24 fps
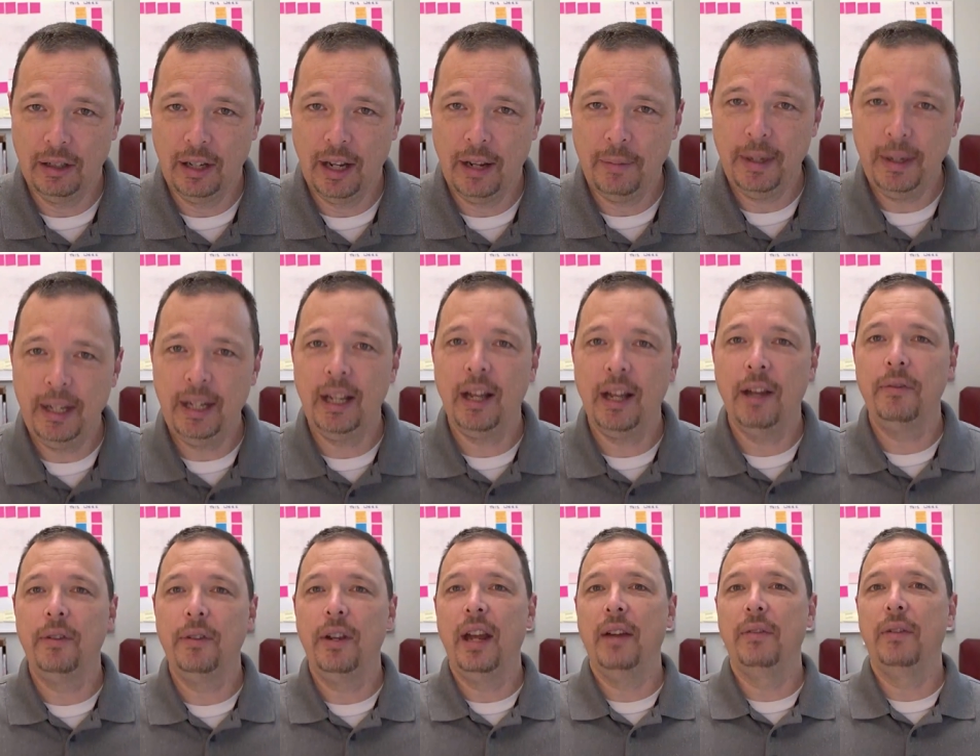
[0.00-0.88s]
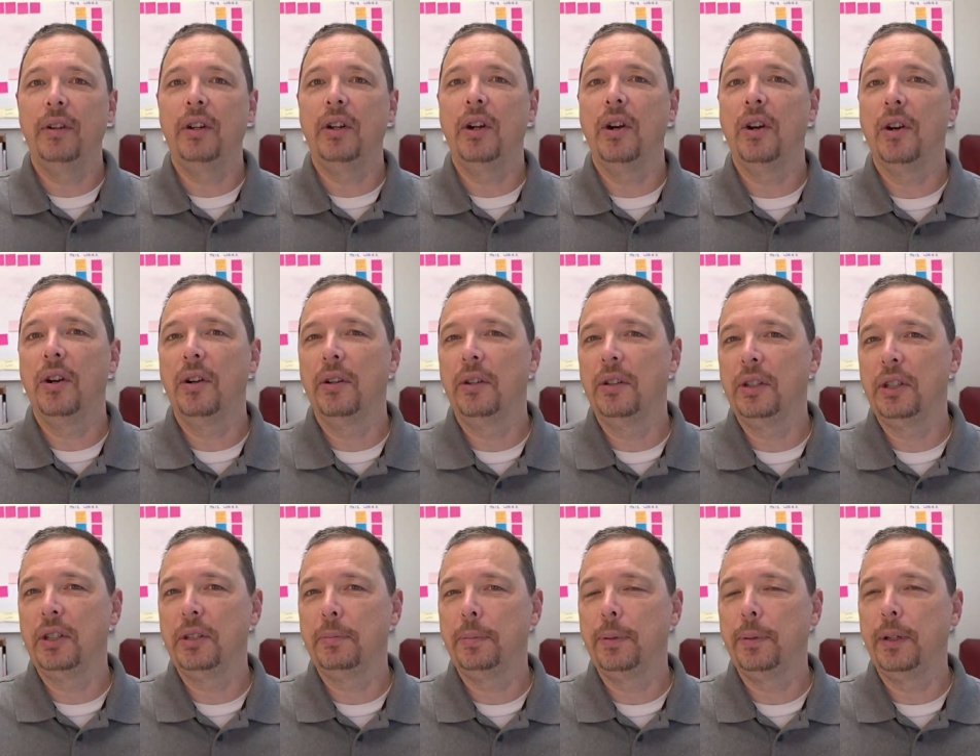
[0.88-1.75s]
How many of you have a car
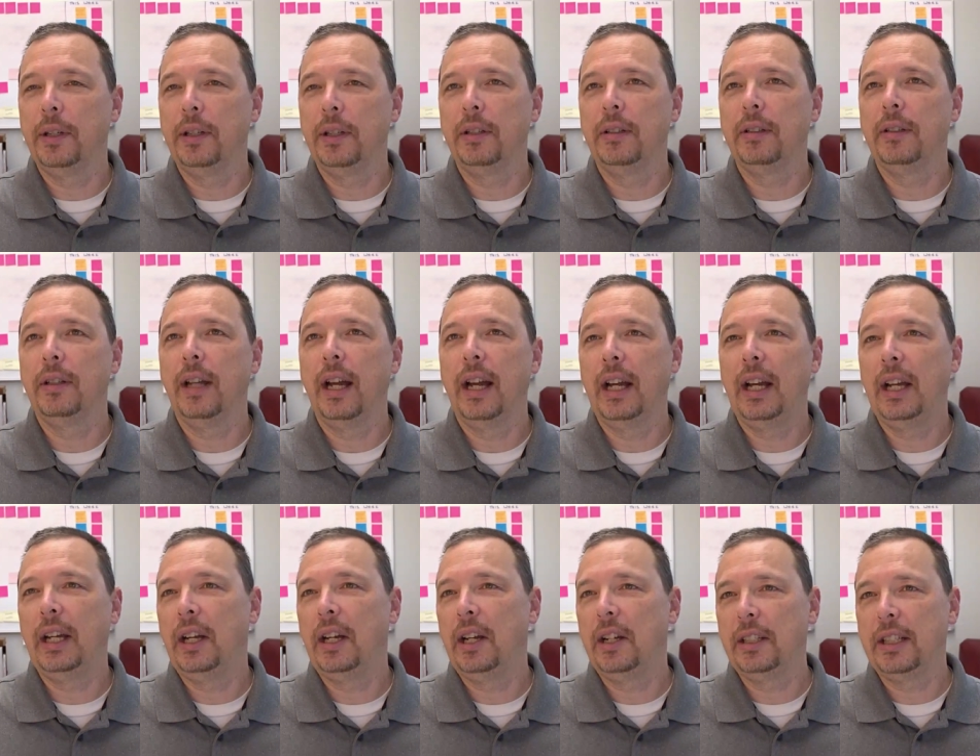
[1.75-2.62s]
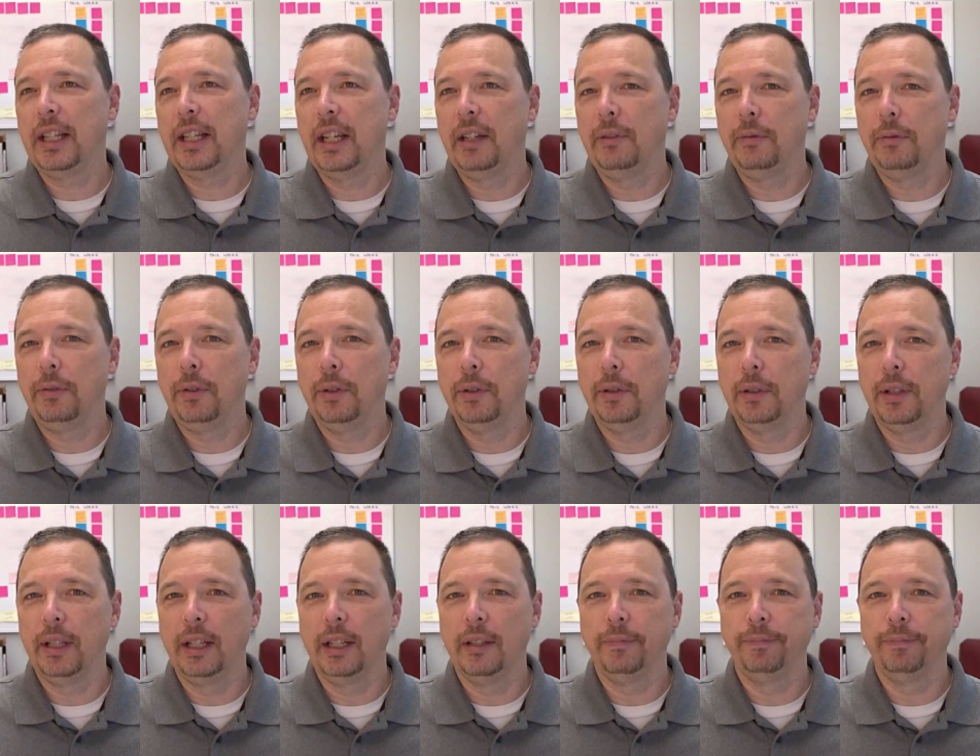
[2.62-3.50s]
that you put high octane
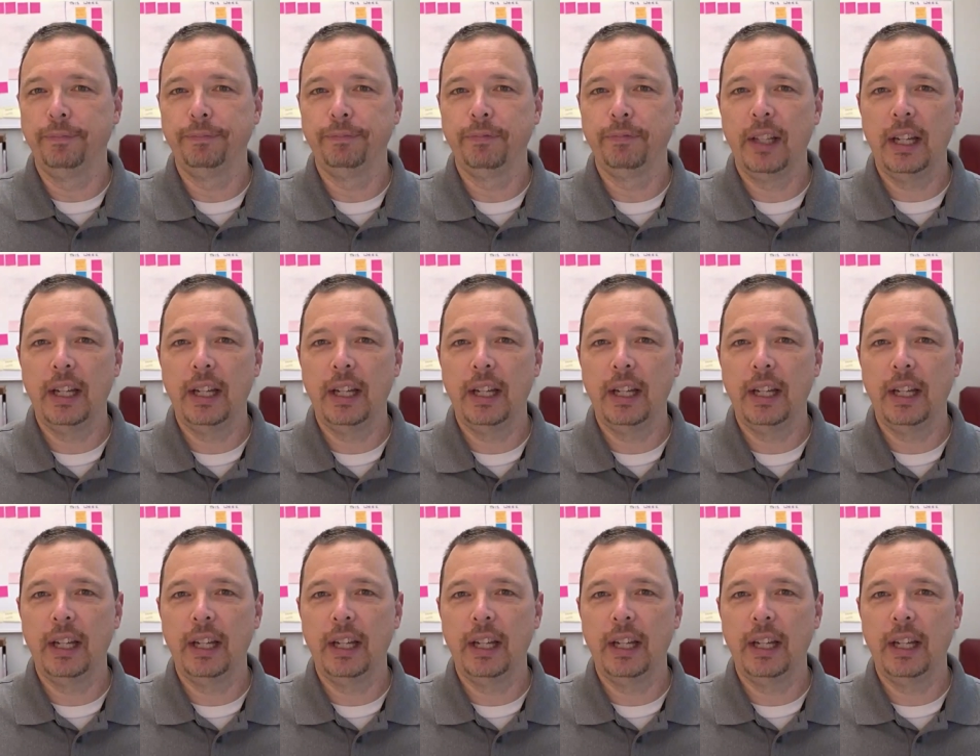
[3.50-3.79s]
fuel in?